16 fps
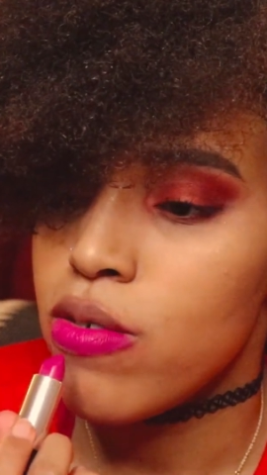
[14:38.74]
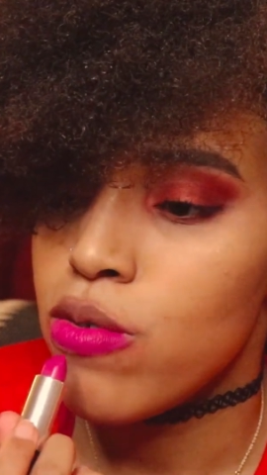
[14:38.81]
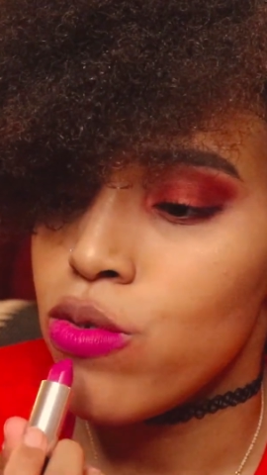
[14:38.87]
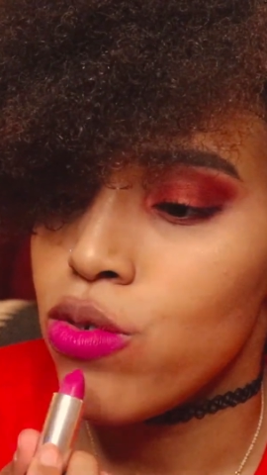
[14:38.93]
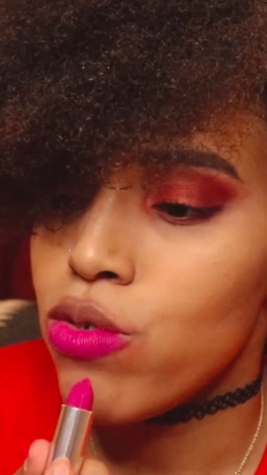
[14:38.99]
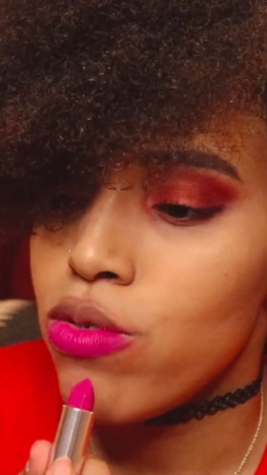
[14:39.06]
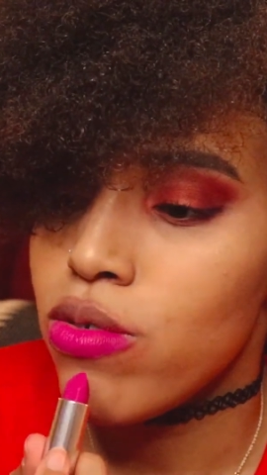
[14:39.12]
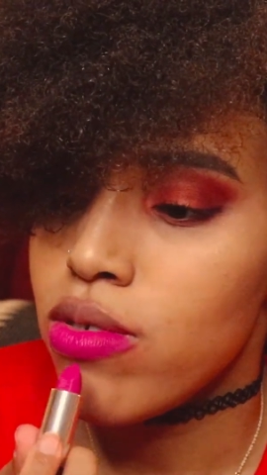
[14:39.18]

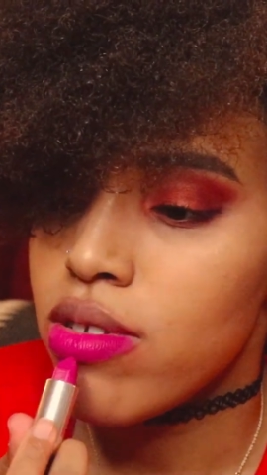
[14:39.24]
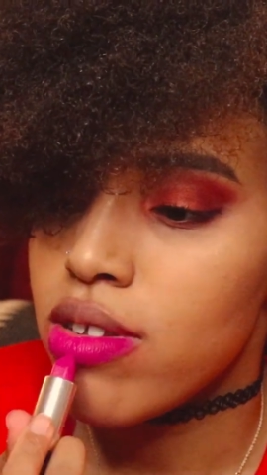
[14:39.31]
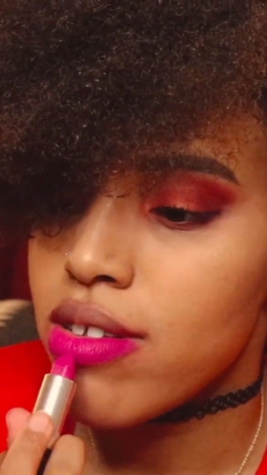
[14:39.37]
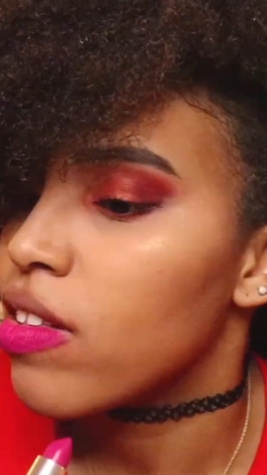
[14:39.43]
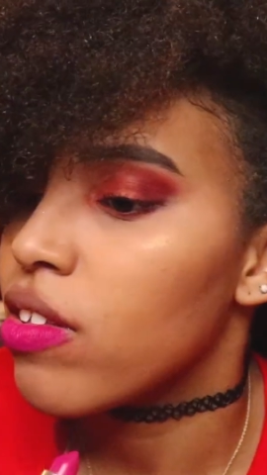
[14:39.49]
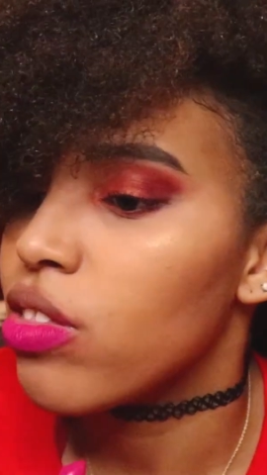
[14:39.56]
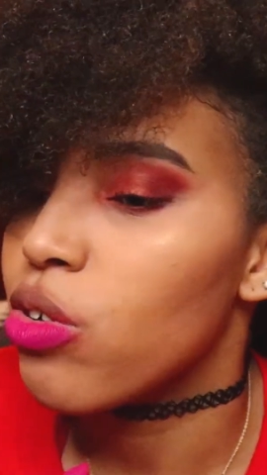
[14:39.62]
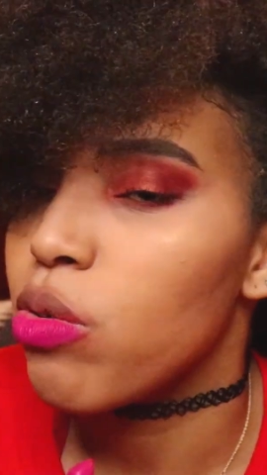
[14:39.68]
woo,
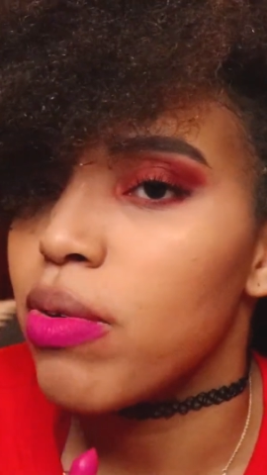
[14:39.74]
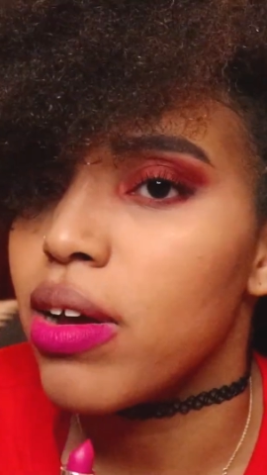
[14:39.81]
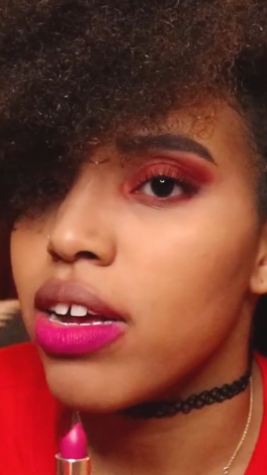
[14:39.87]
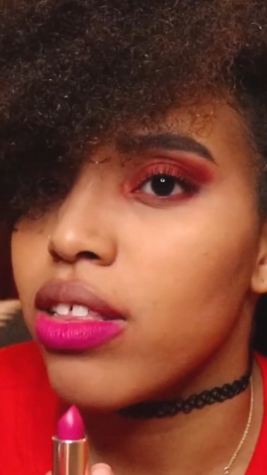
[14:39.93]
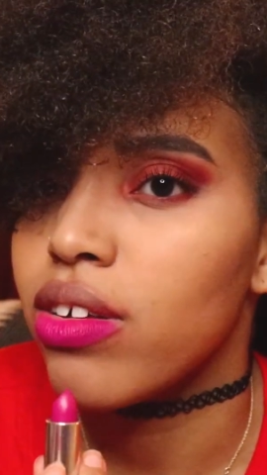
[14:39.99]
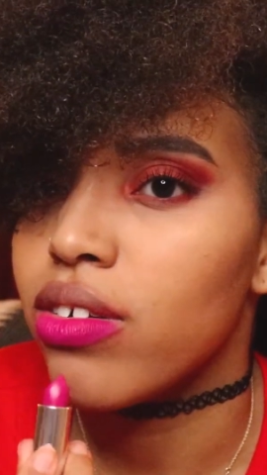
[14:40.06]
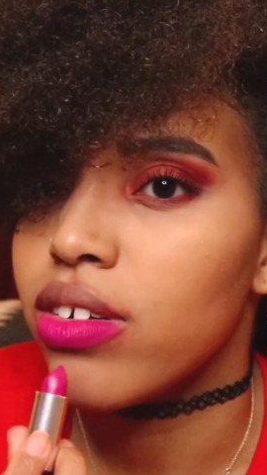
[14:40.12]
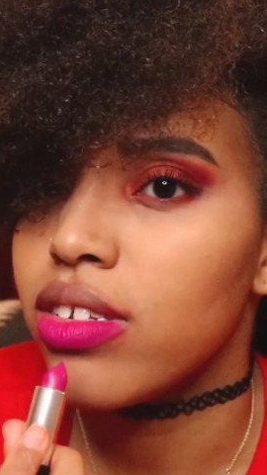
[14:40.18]
the
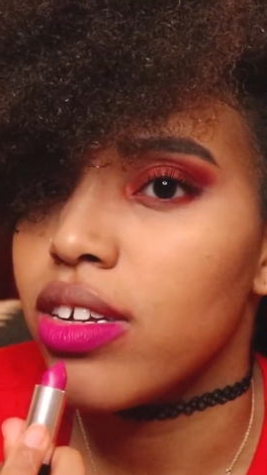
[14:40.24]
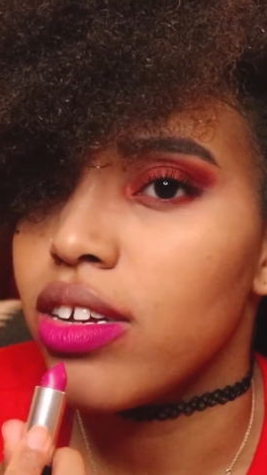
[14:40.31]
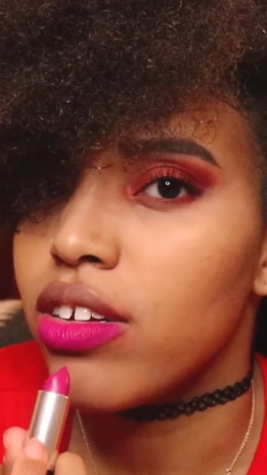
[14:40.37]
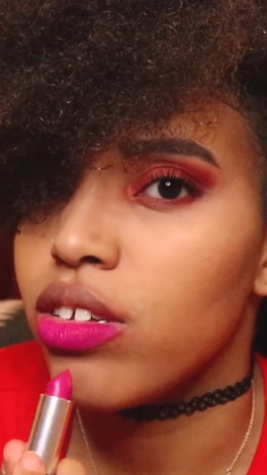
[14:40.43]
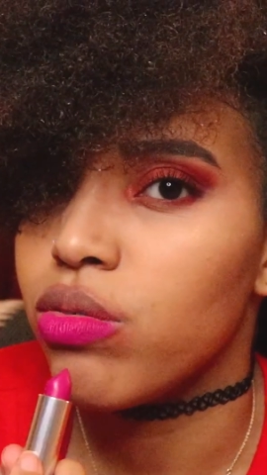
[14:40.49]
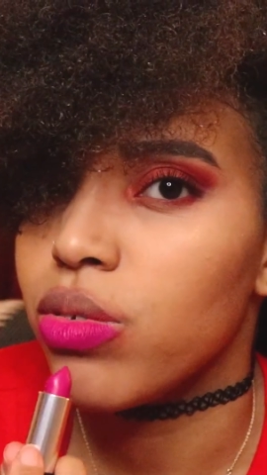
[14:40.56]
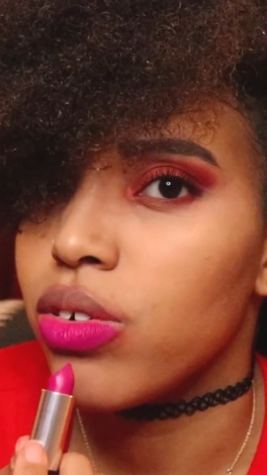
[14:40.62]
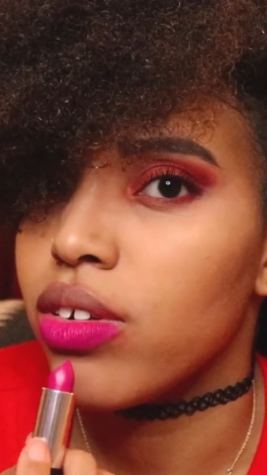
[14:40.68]
Throwback Thursday
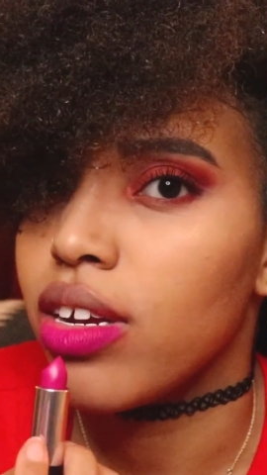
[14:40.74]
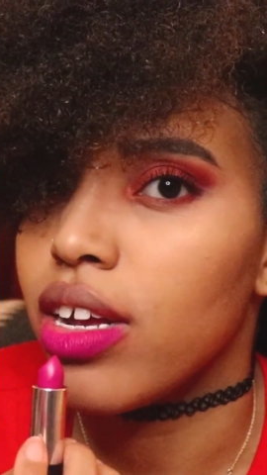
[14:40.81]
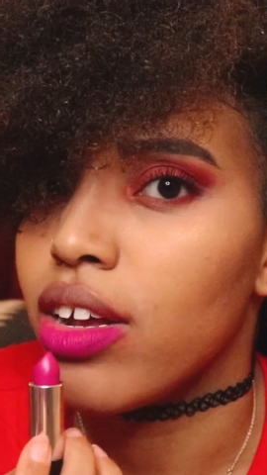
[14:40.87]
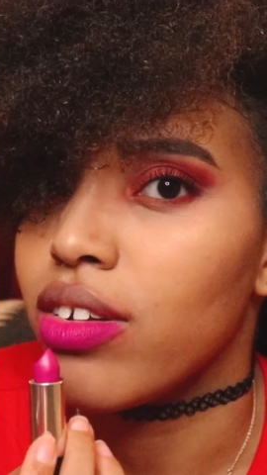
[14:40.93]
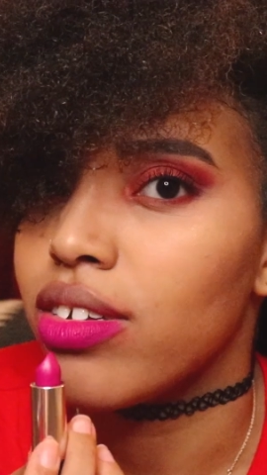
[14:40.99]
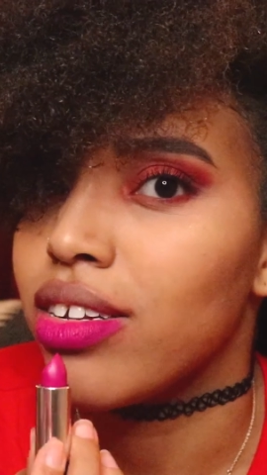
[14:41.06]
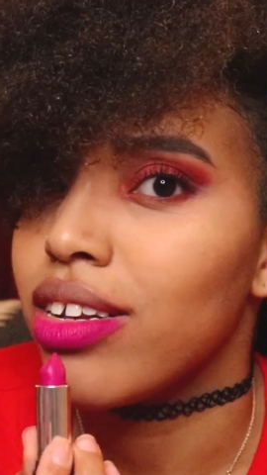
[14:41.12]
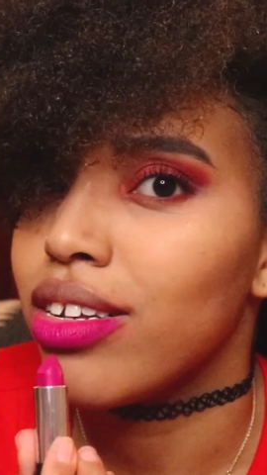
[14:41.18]
is real
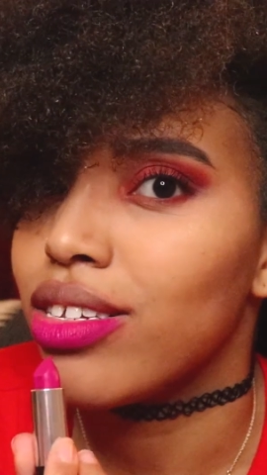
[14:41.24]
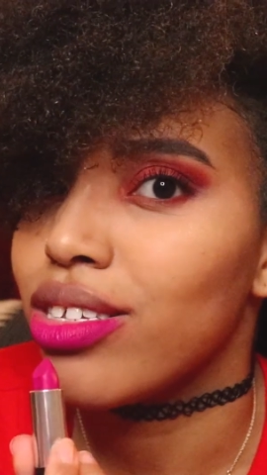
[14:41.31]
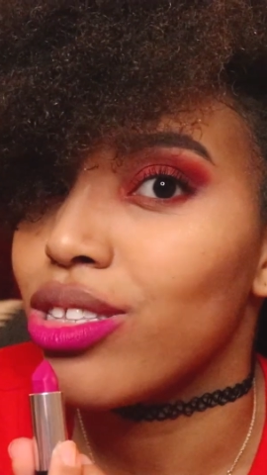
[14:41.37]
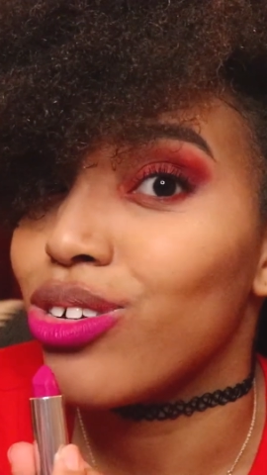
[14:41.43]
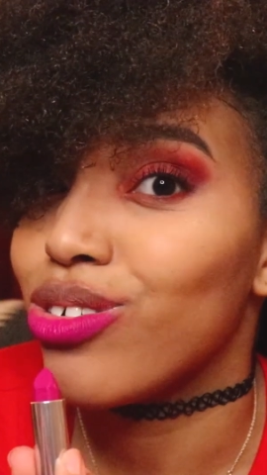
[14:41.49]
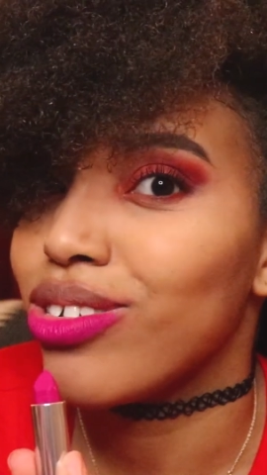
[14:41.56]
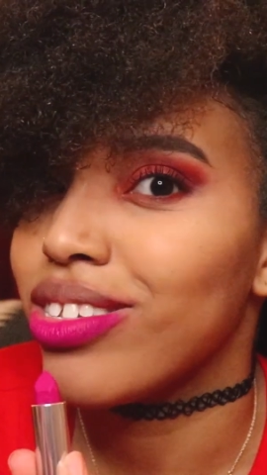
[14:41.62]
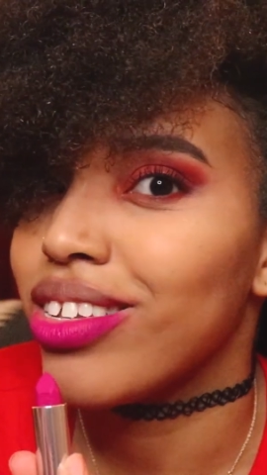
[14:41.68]
now, and today's
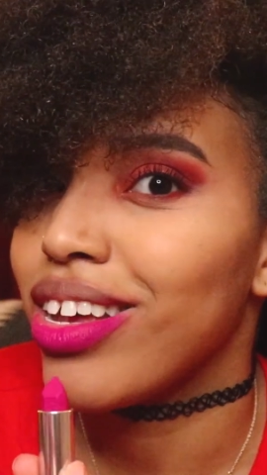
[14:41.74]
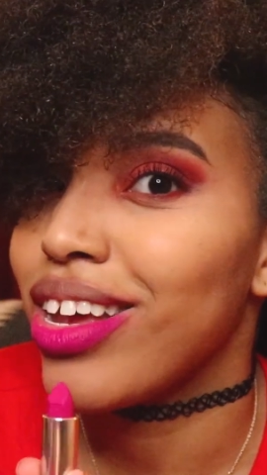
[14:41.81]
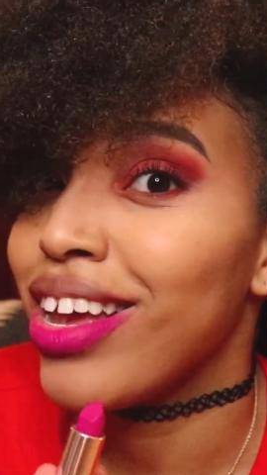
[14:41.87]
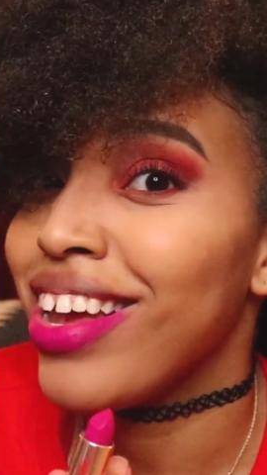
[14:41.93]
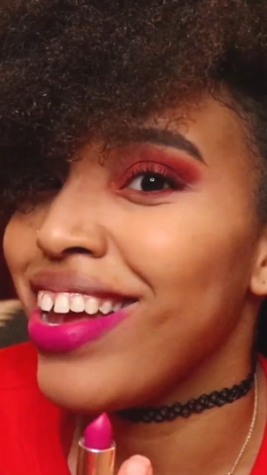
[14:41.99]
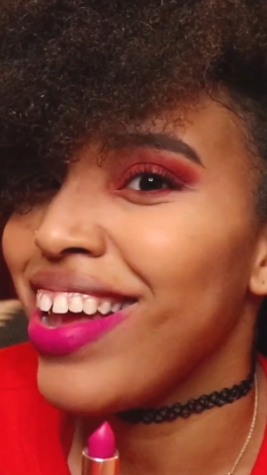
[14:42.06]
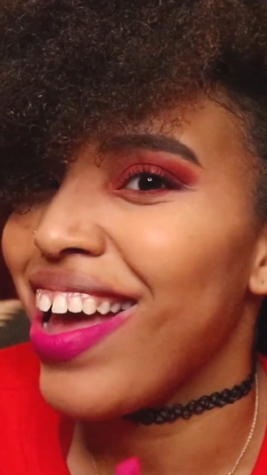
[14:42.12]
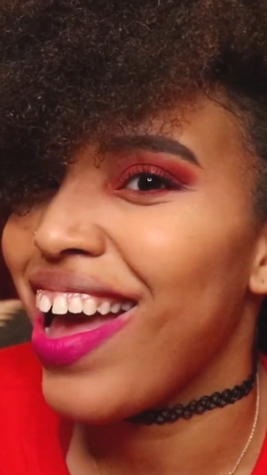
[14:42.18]

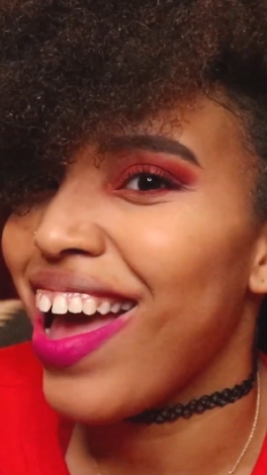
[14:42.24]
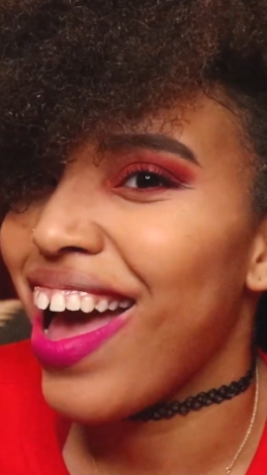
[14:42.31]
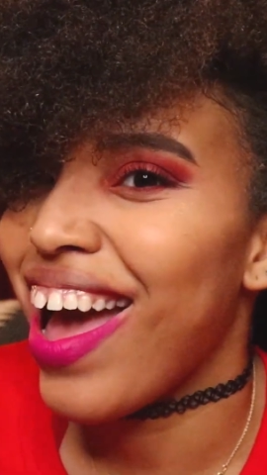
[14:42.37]
Thursday.